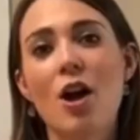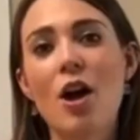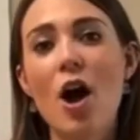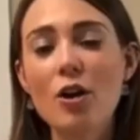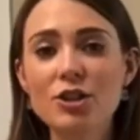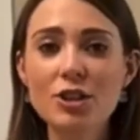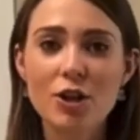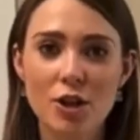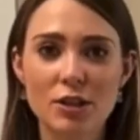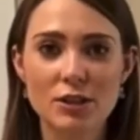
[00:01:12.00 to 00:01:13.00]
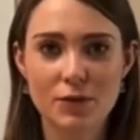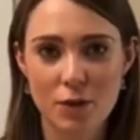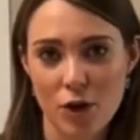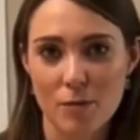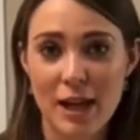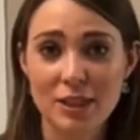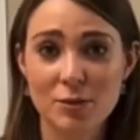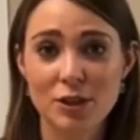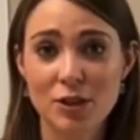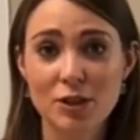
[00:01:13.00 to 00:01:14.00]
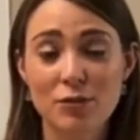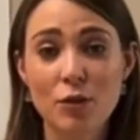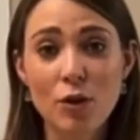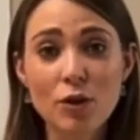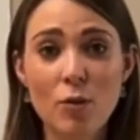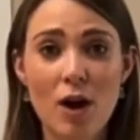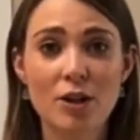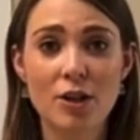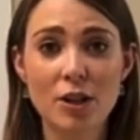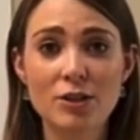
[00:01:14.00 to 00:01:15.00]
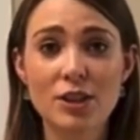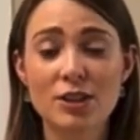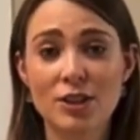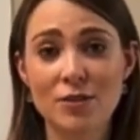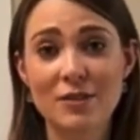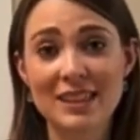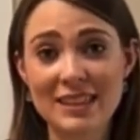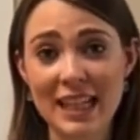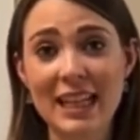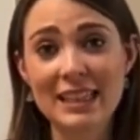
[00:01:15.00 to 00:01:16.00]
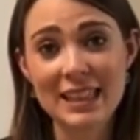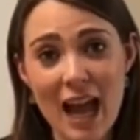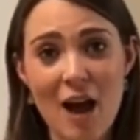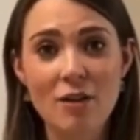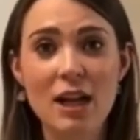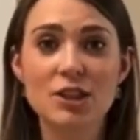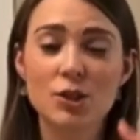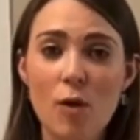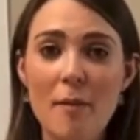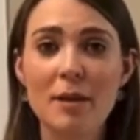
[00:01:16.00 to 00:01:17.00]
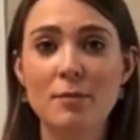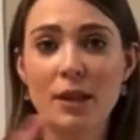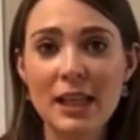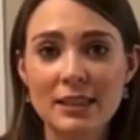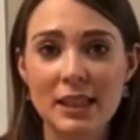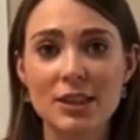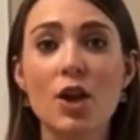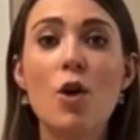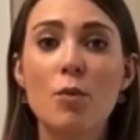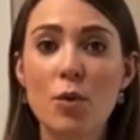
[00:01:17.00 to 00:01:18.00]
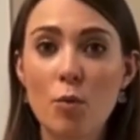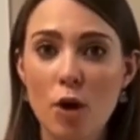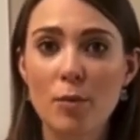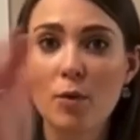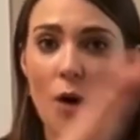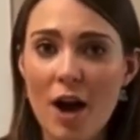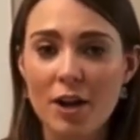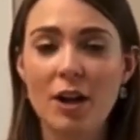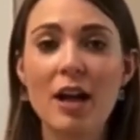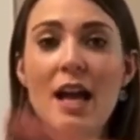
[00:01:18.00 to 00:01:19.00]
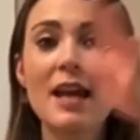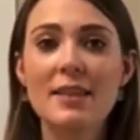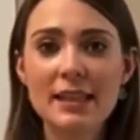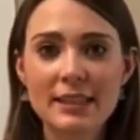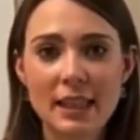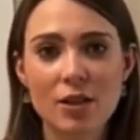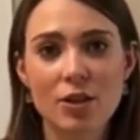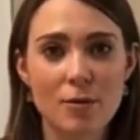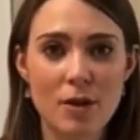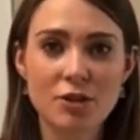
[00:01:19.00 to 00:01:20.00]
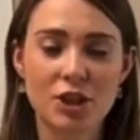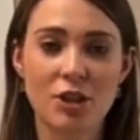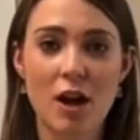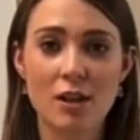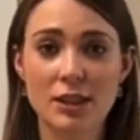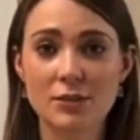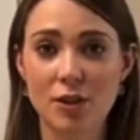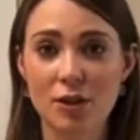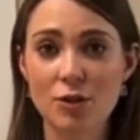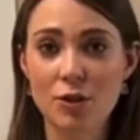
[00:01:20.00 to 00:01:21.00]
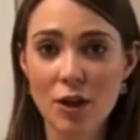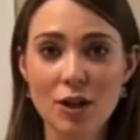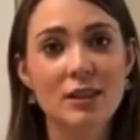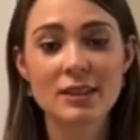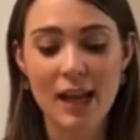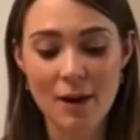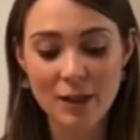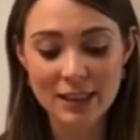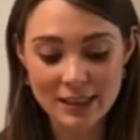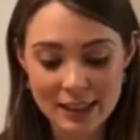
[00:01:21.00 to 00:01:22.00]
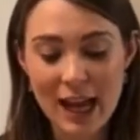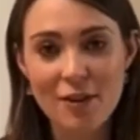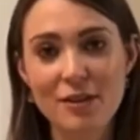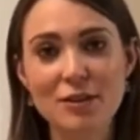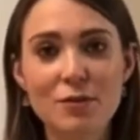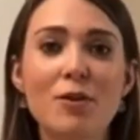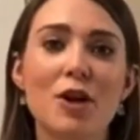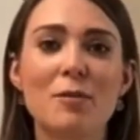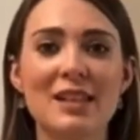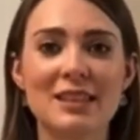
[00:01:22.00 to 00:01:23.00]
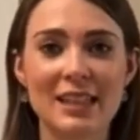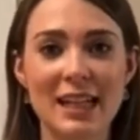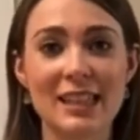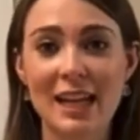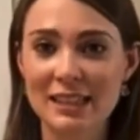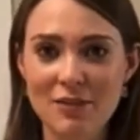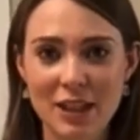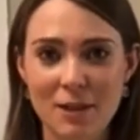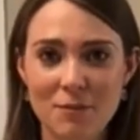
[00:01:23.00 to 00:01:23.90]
Ocean currents form as a result of cold water close to the surface sinking down and swapping places with warmer water. This cyclical motion causes vertical currents, and we can see how those form in today's activity.